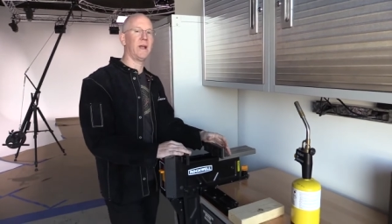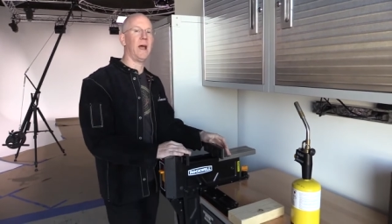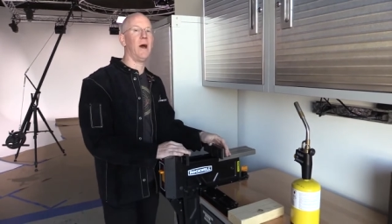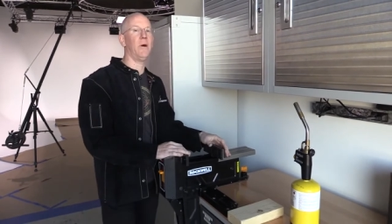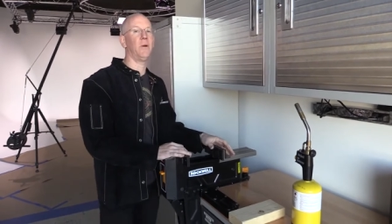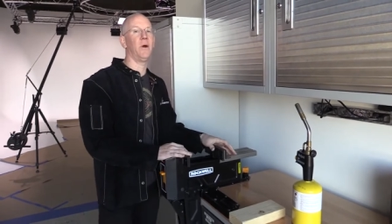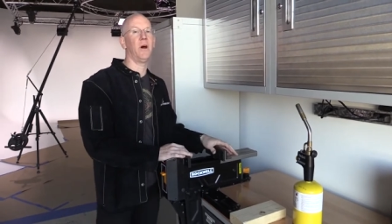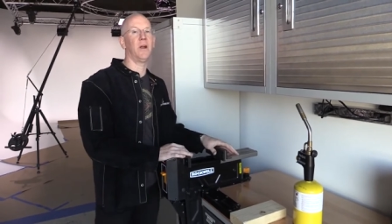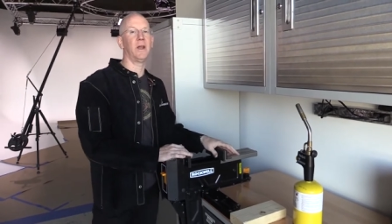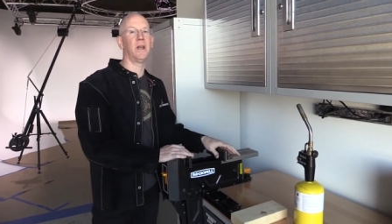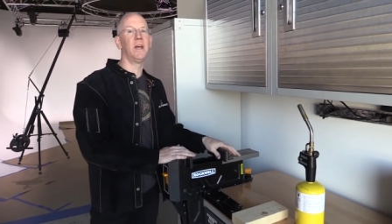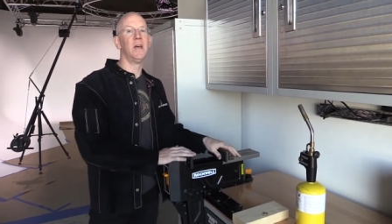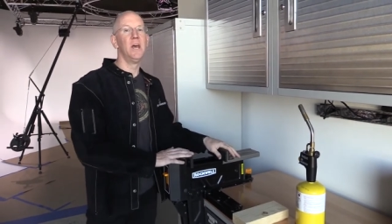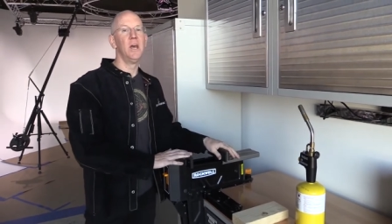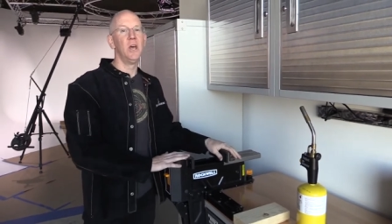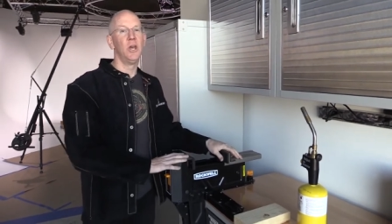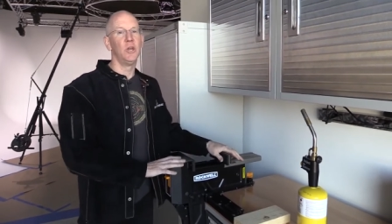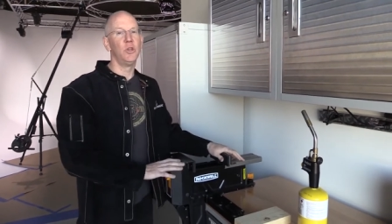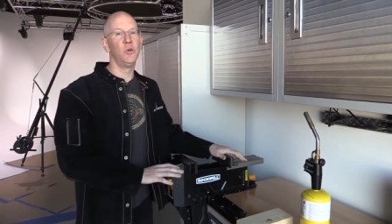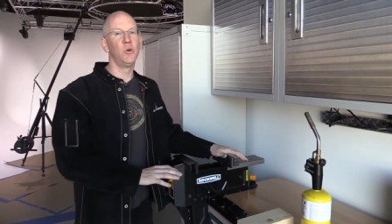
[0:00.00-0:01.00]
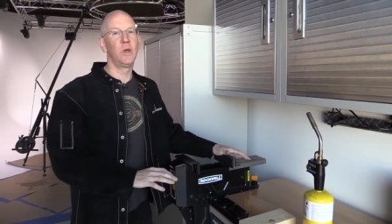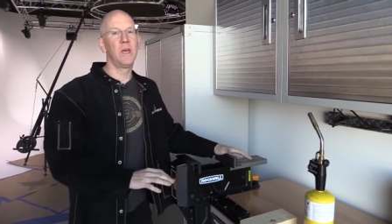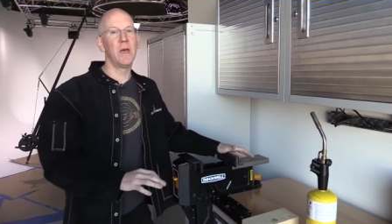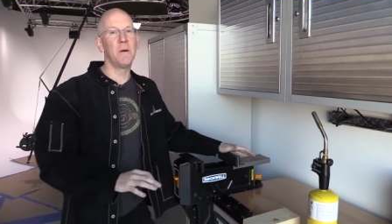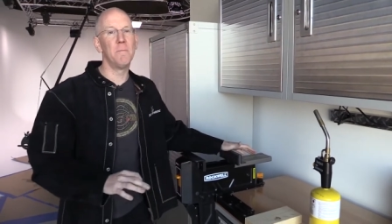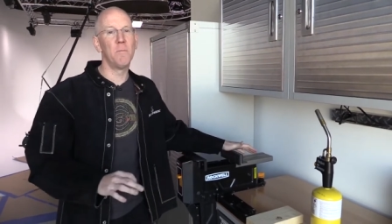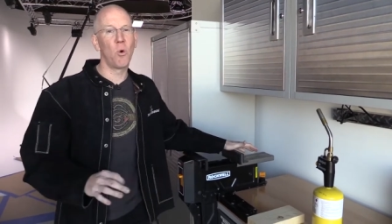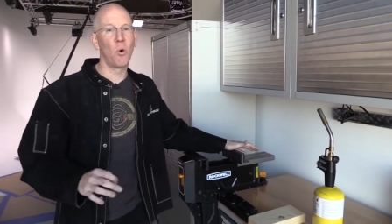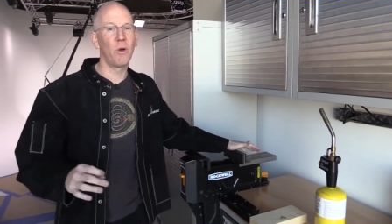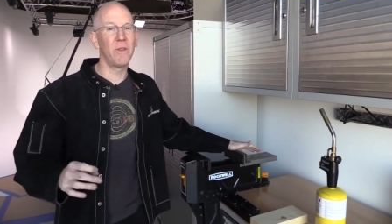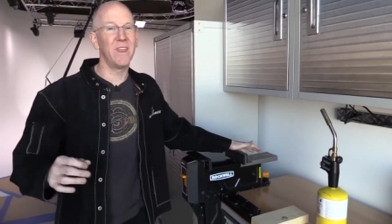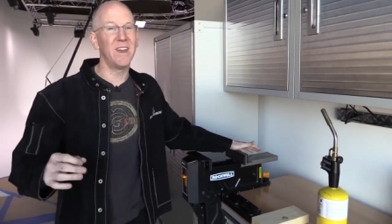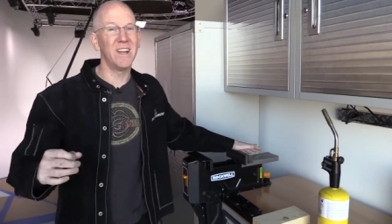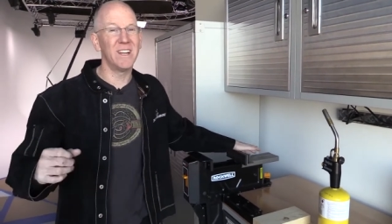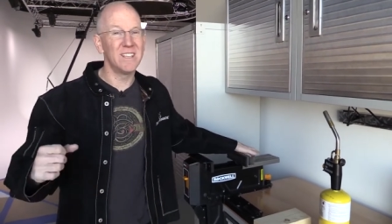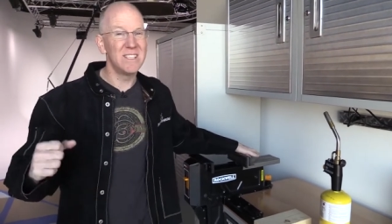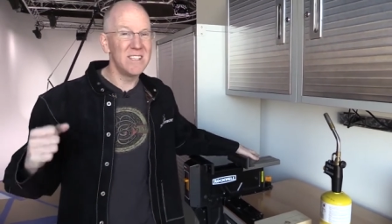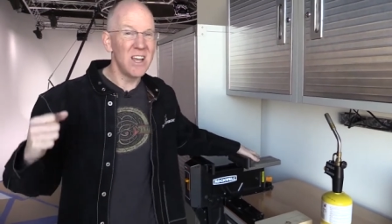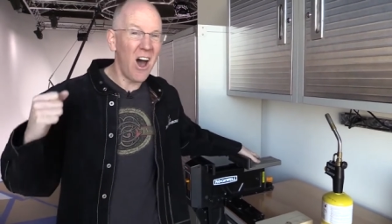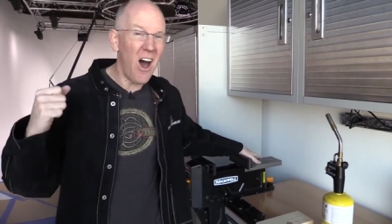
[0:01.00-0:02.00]
down on it, you get more than
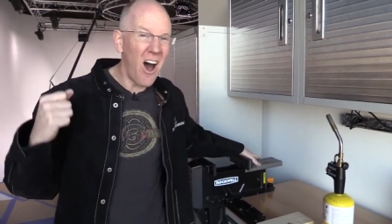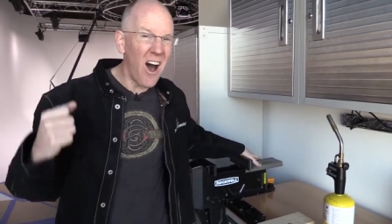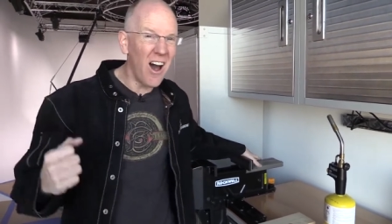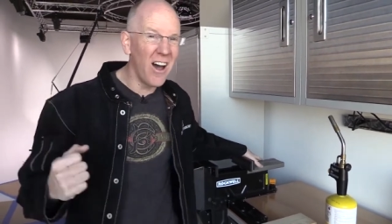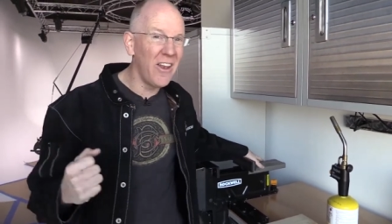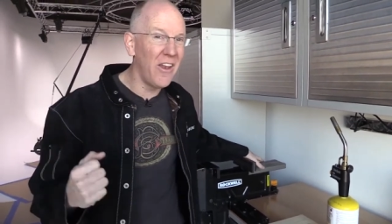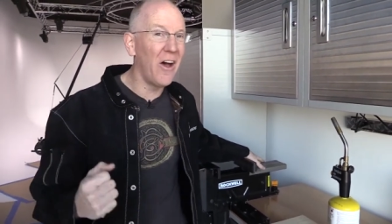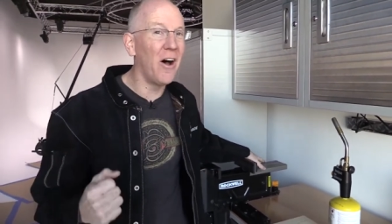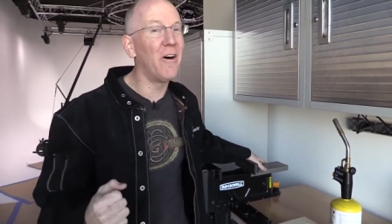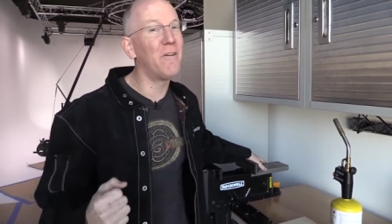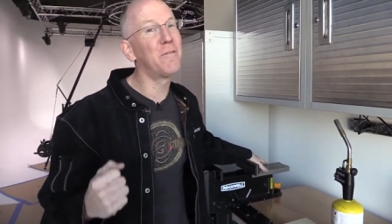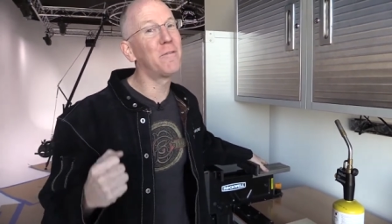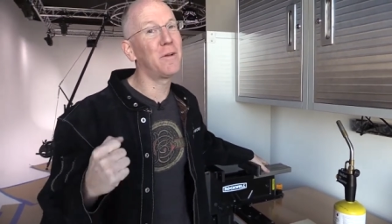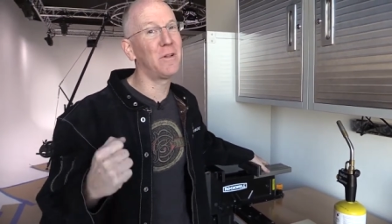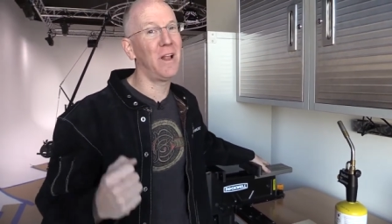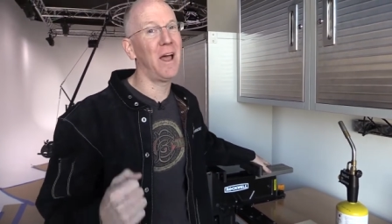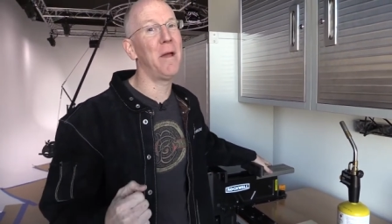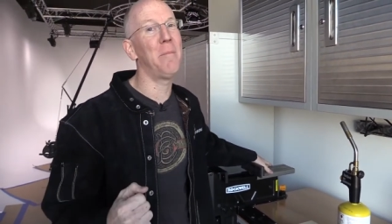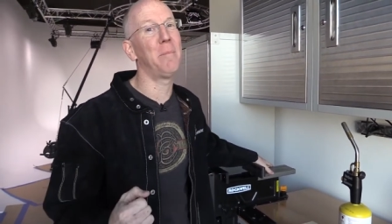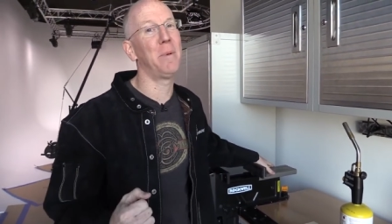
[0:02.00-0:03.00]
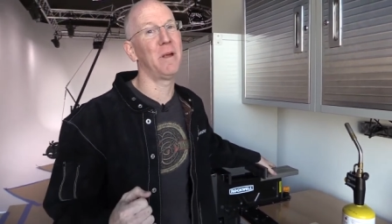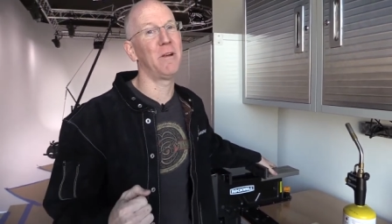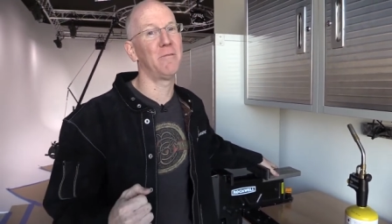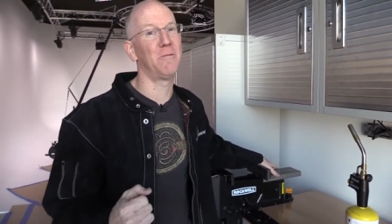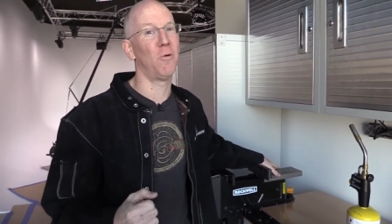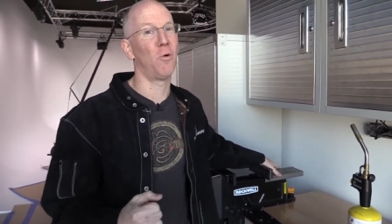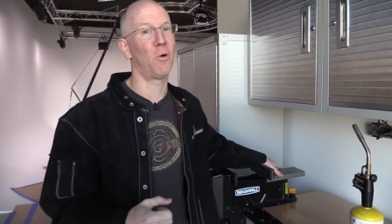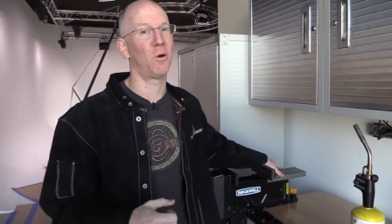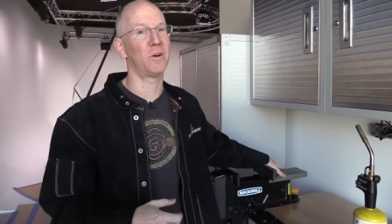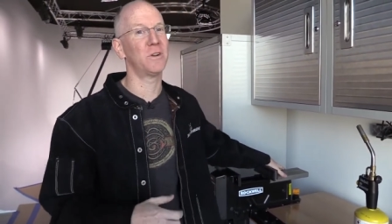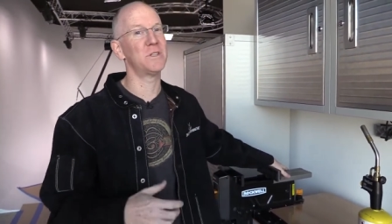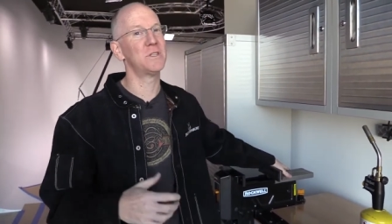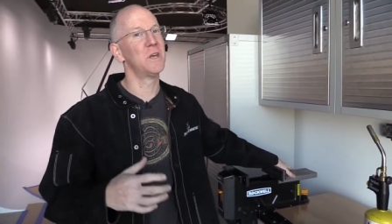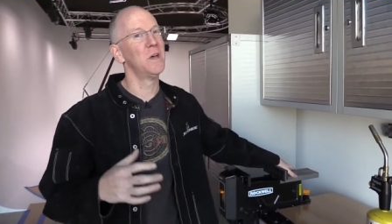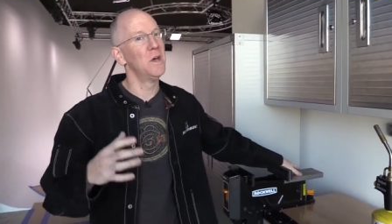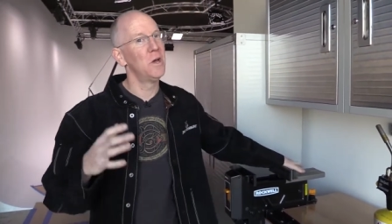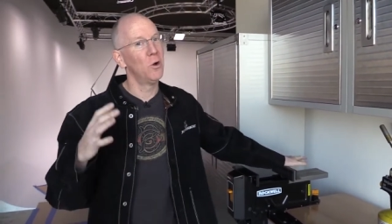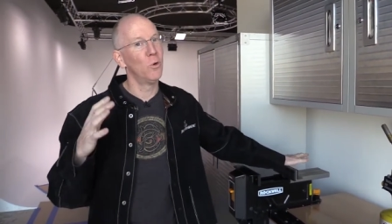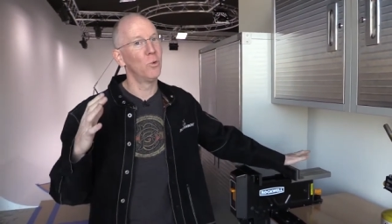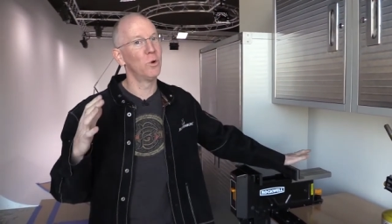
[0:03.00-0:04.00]
a ton of clamping force,
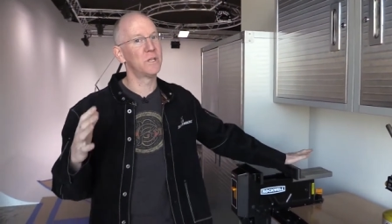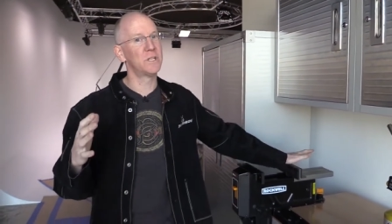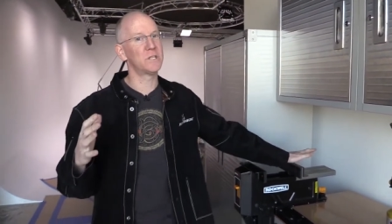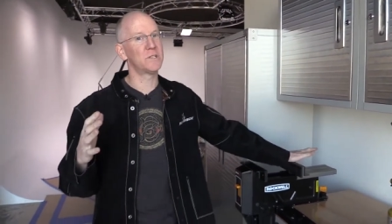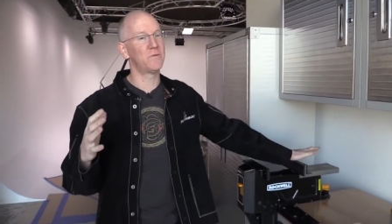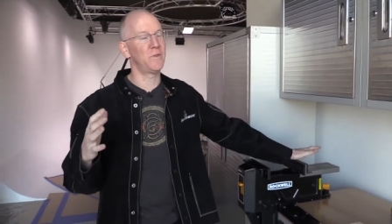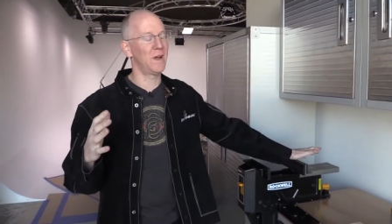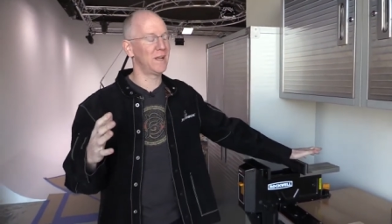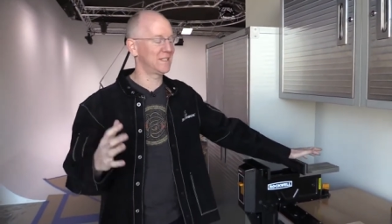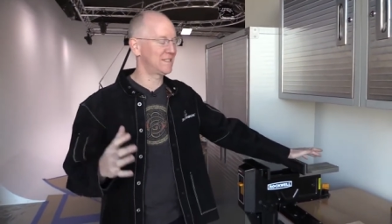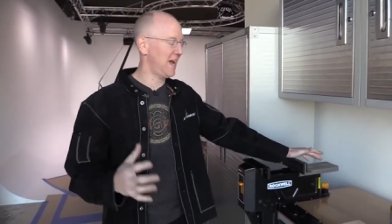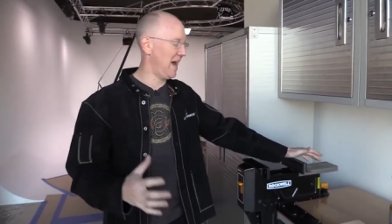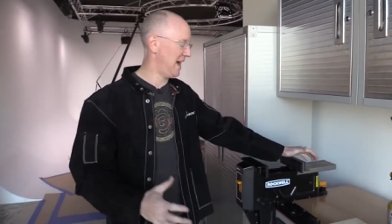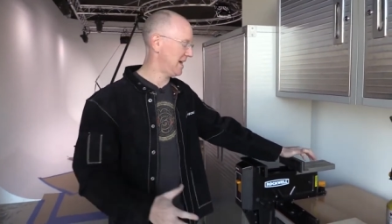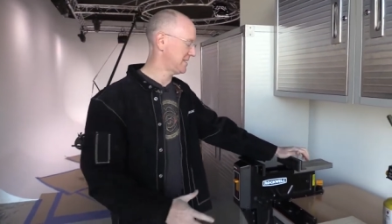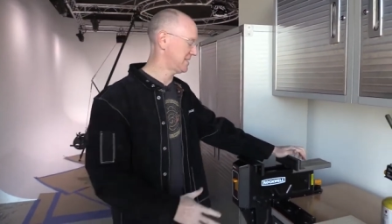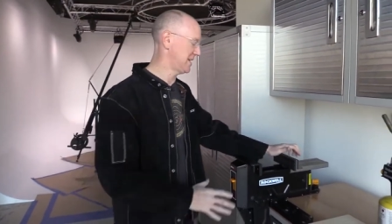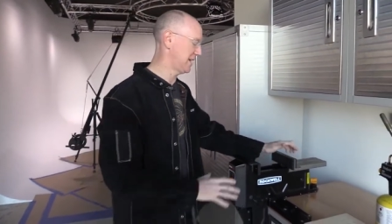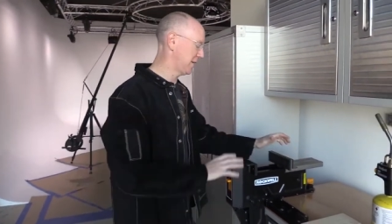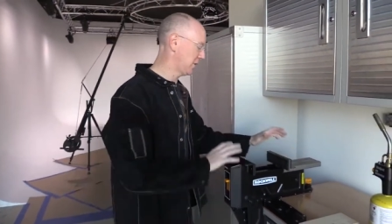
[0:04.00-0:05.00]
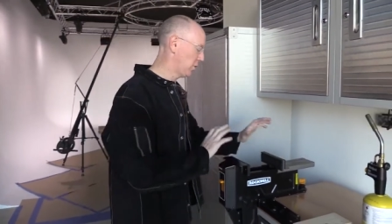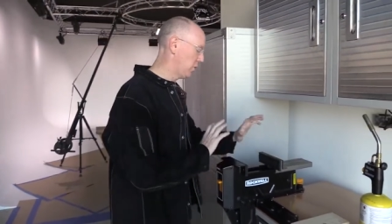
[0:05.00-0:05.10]
which is fantastic.